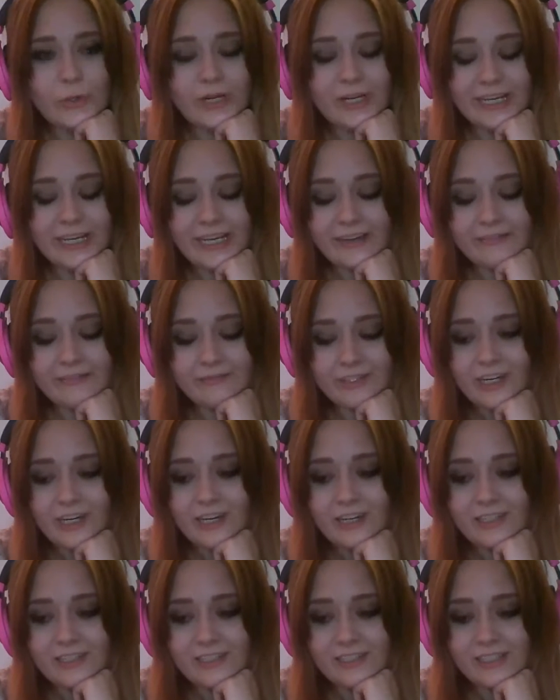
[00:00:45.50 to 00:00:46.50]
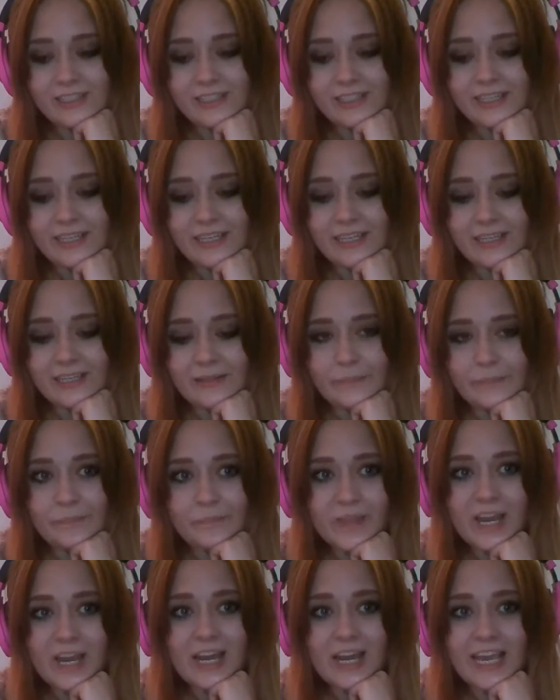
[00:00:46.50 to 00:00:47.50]
I have not.
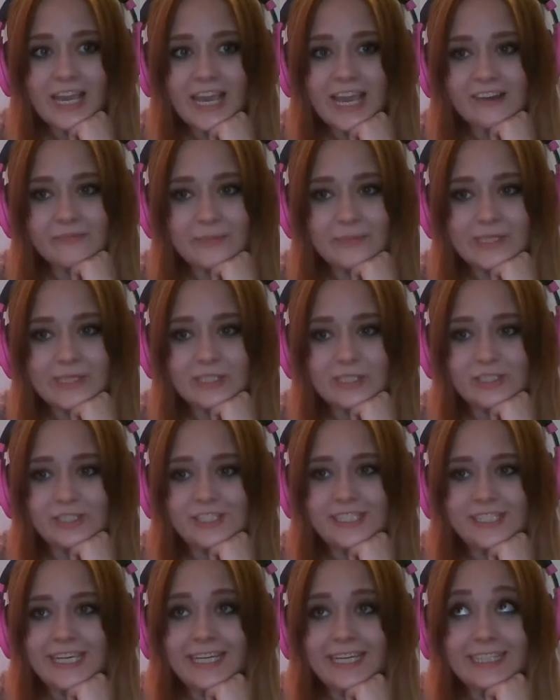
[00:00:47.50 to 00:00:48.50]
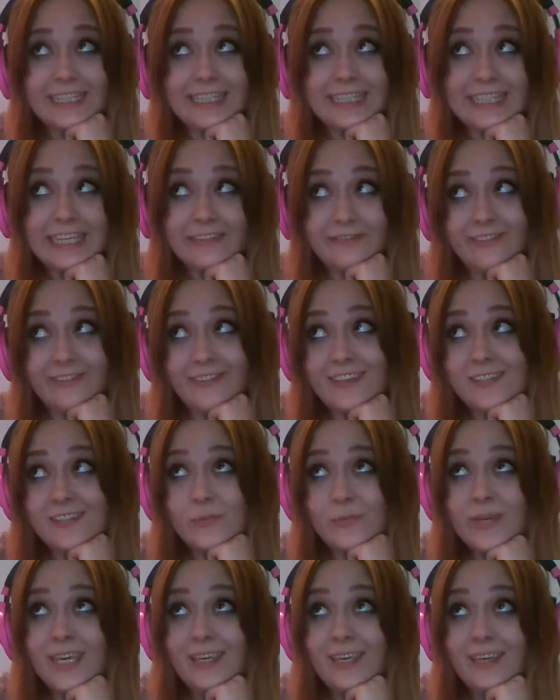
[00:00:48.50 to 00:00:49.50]
I have been on sick leave
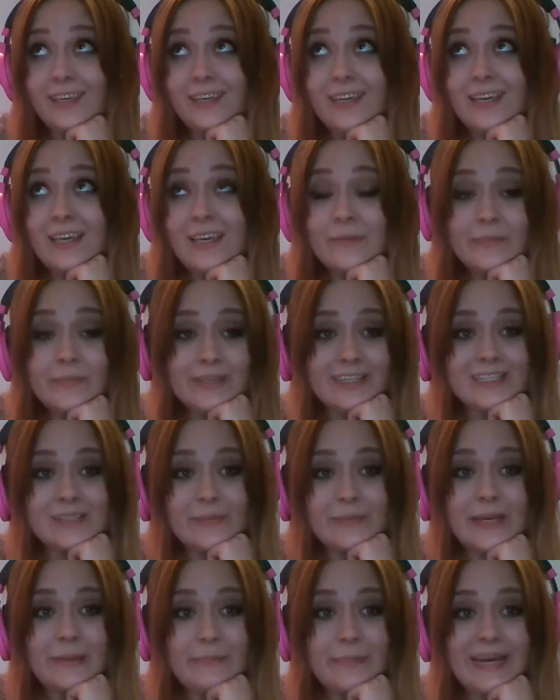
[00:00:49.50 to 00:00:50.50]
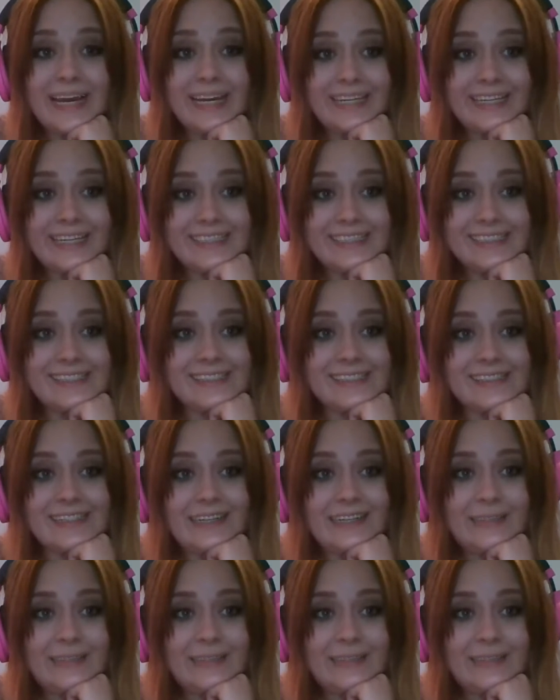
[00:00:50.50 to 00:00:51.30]
this week because my back is